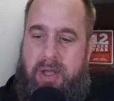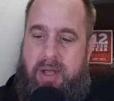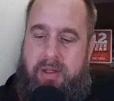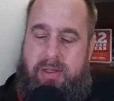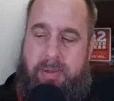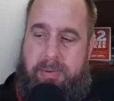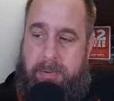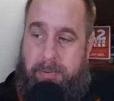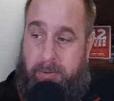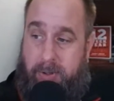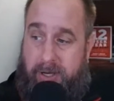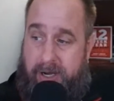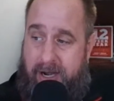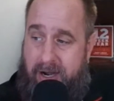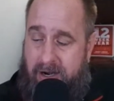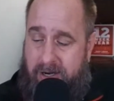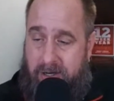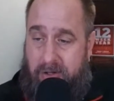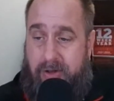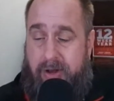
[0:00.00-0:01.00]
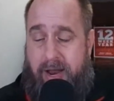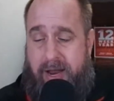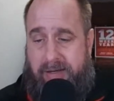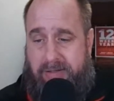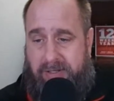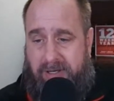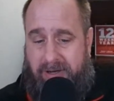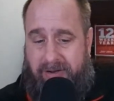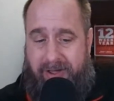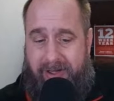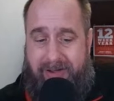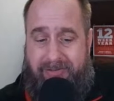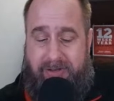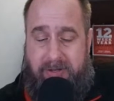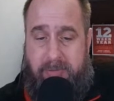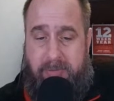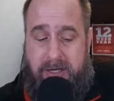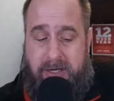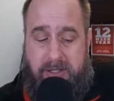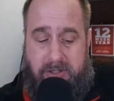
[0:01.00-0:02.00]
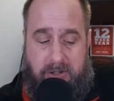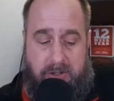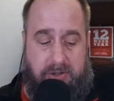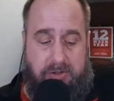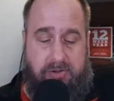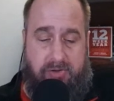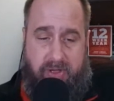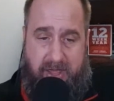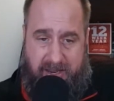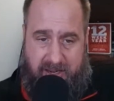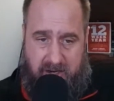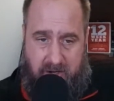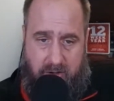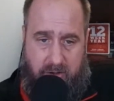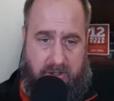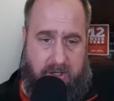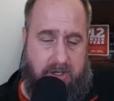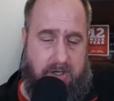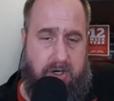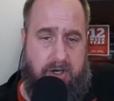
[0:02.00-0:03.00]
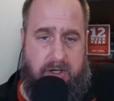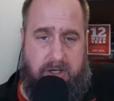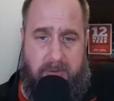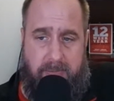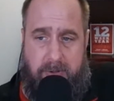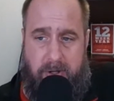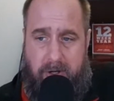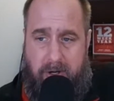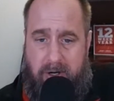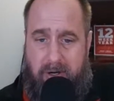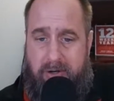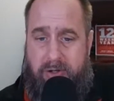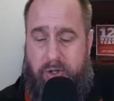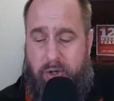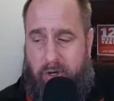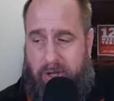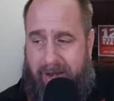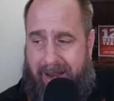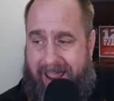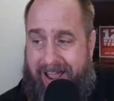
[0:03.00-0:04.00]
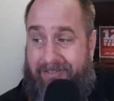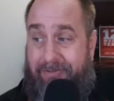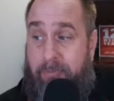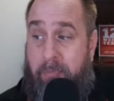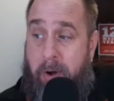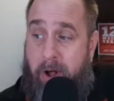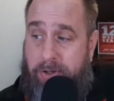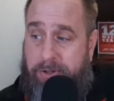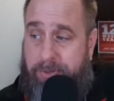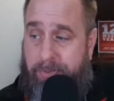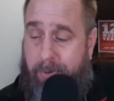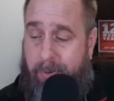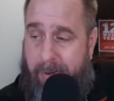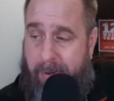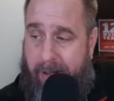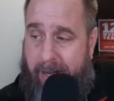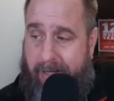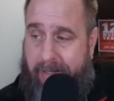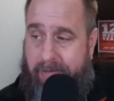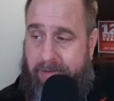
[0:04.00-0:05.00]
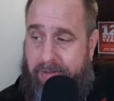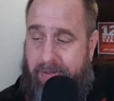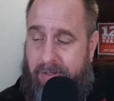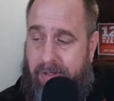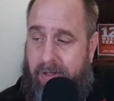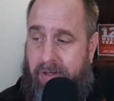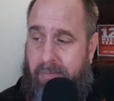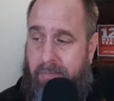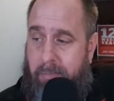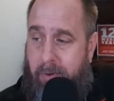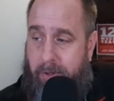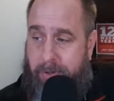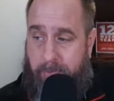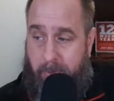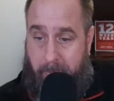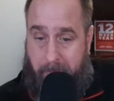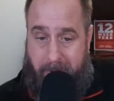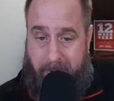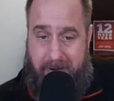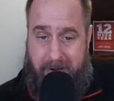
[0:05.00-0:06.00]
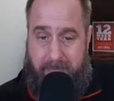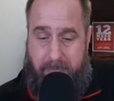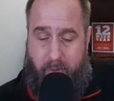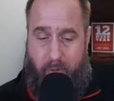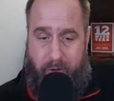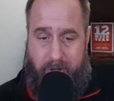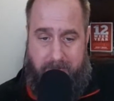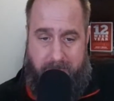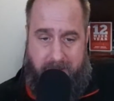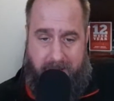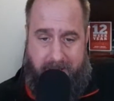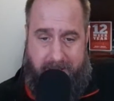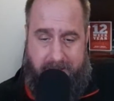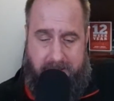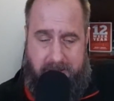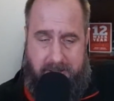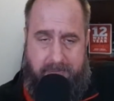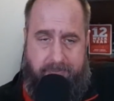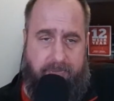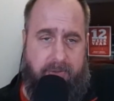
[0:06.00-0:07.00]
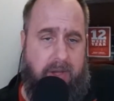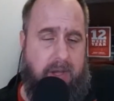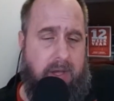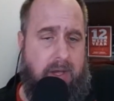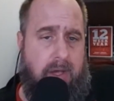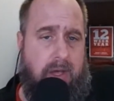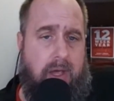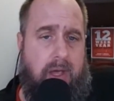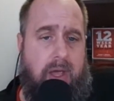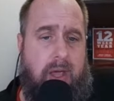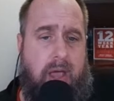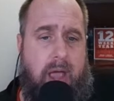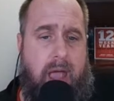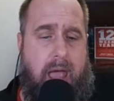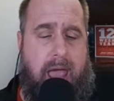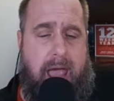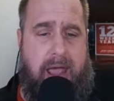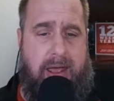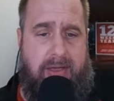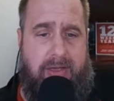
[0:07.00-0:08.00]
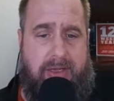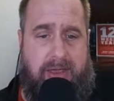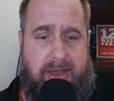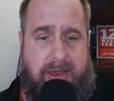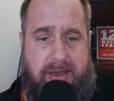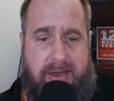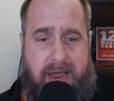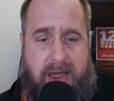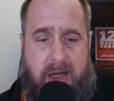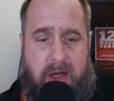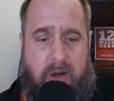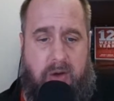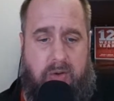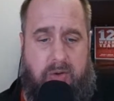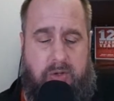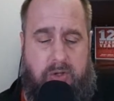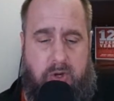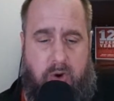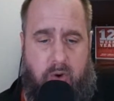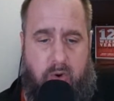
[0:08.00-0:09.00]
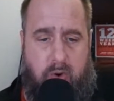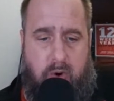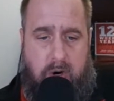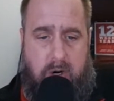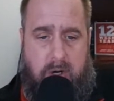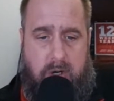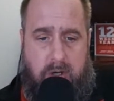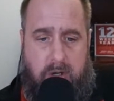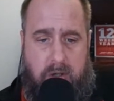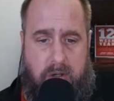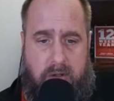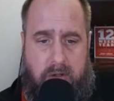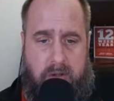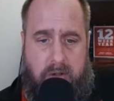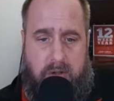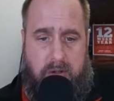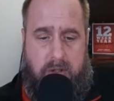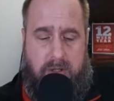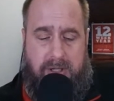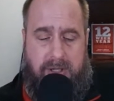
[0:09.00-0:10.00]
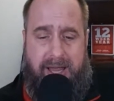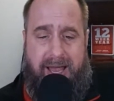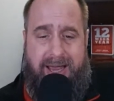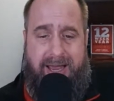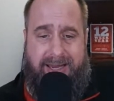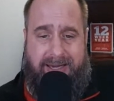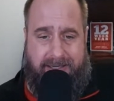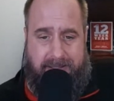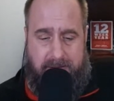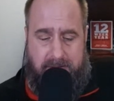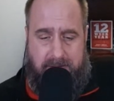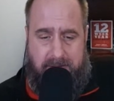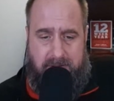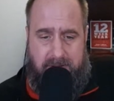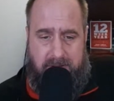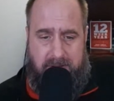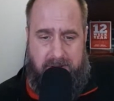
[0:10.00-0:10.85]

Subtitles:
that people can hear you. The nice thing of having mixers, they can hook into your computer. You could have multiple mics, multiple pinpoint mics, and then now your clients